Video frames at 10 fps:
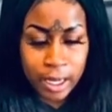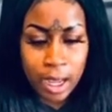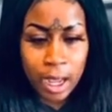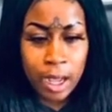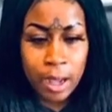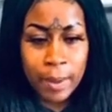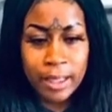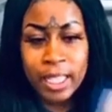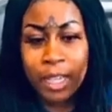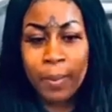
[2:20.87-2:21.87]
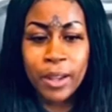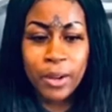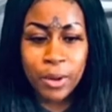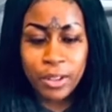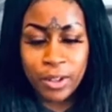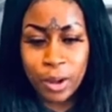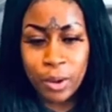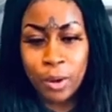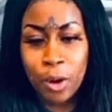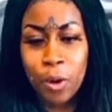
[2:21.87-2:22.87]
I think about North
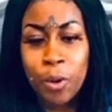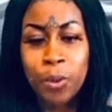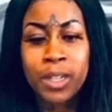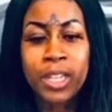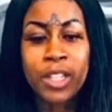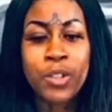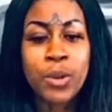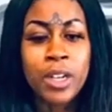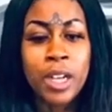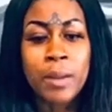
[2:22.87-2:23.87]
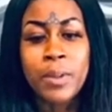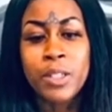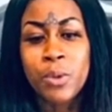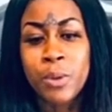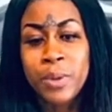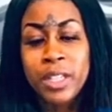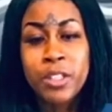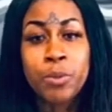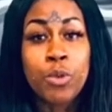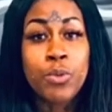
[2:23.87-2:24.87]
Node, or what we need to accomplish, what we need to
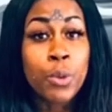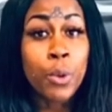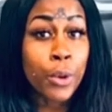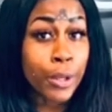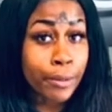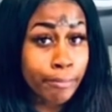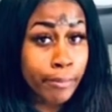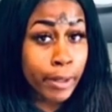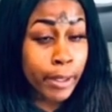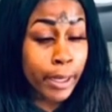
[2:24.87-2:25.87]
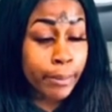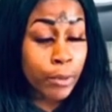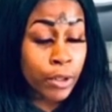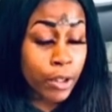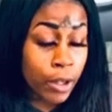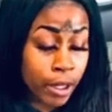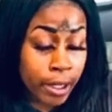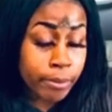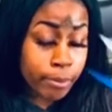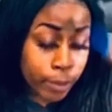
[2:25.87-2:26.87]
move toward, okay, or the
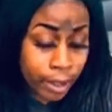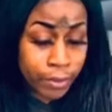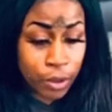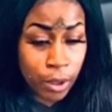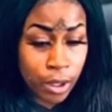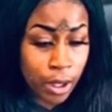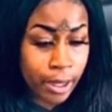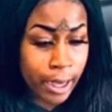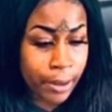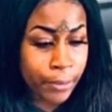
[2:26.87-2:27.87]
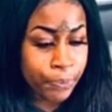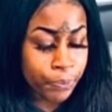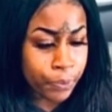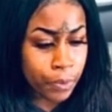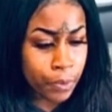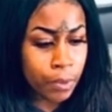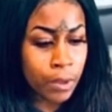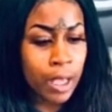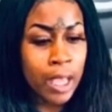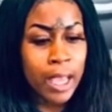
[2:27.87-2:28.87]
current, whatever's going on now.
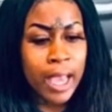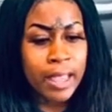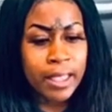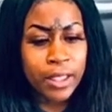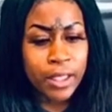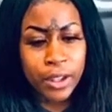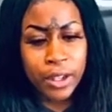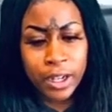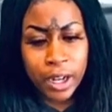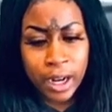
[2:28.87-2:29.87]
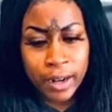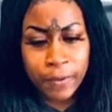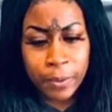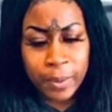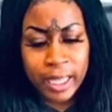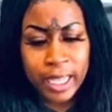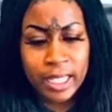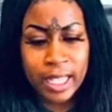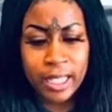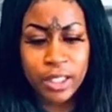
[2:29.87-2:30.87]
And then the third card for me is
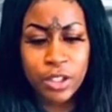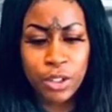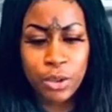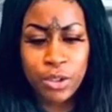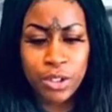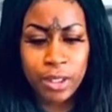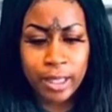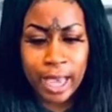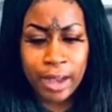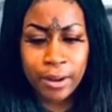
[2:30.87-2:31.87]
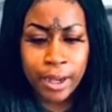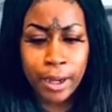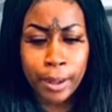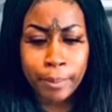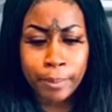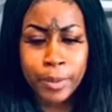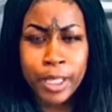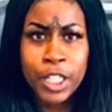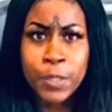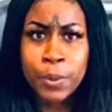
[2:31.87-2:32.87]
like the solution, the outcome, the
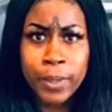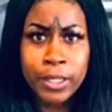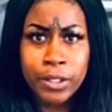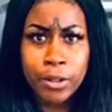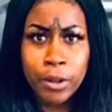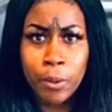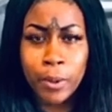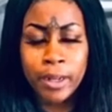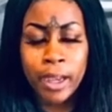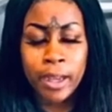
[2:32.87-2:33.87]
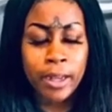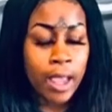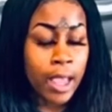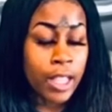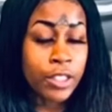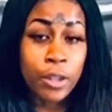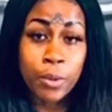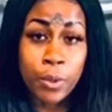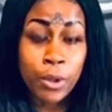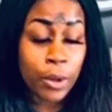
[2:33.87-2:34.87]
inspiration, or whatnot. And so
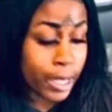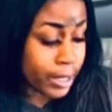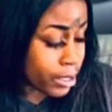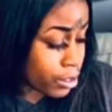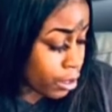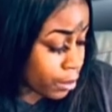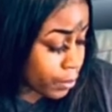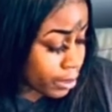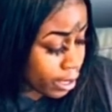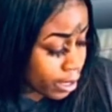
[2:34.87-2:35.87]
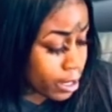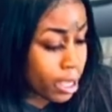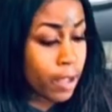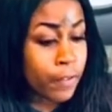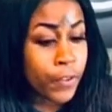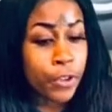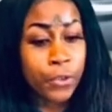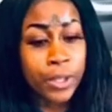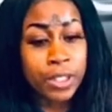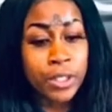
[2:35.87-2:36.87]
we'll go ahead and get started with that. Feel
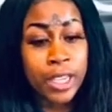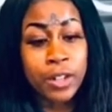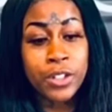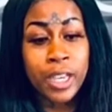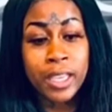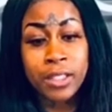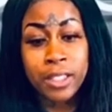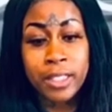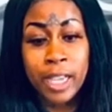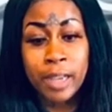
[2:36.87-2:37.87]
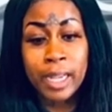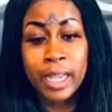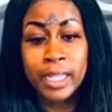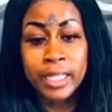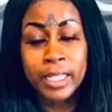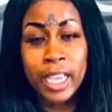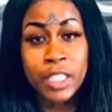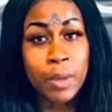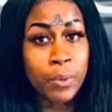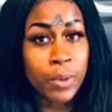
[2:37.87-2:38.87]
free to interchange the timelines, as
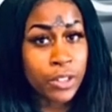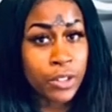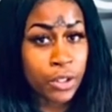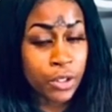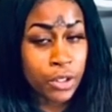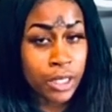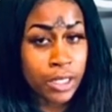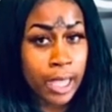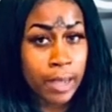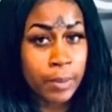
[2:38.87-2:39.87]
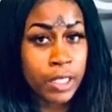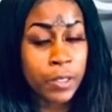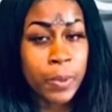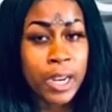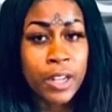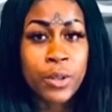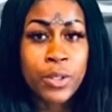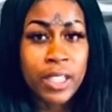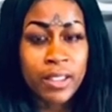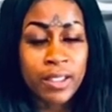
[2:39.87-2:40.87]
my readings are usually timeless, but I do
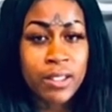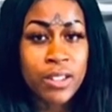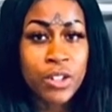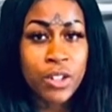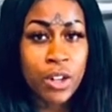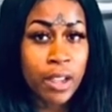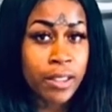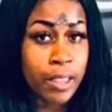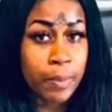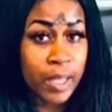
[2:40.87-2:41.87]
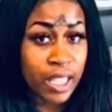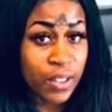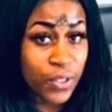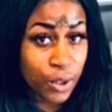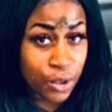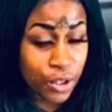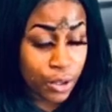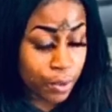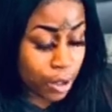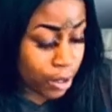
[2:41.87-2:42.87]
set the intention on the immediate future,
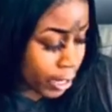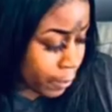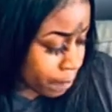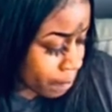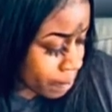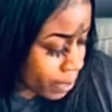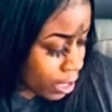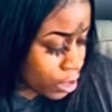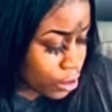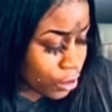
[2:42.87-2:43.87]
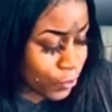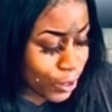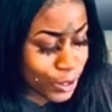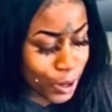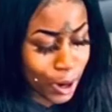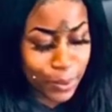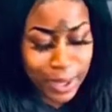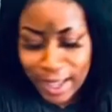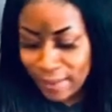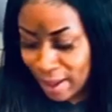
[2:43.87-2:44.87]
okay? So the first card we
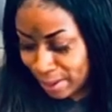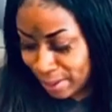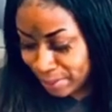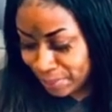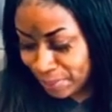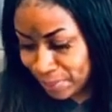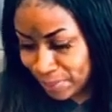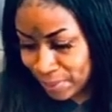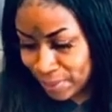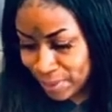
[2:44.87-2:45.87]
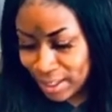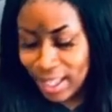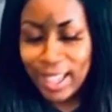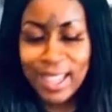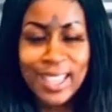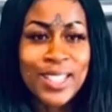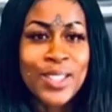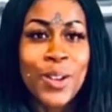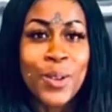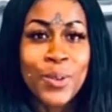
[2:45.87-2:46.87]
have out is
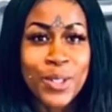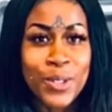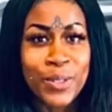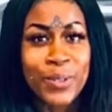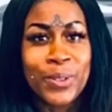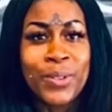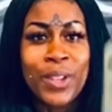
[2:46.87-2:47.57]
soul retrieval. All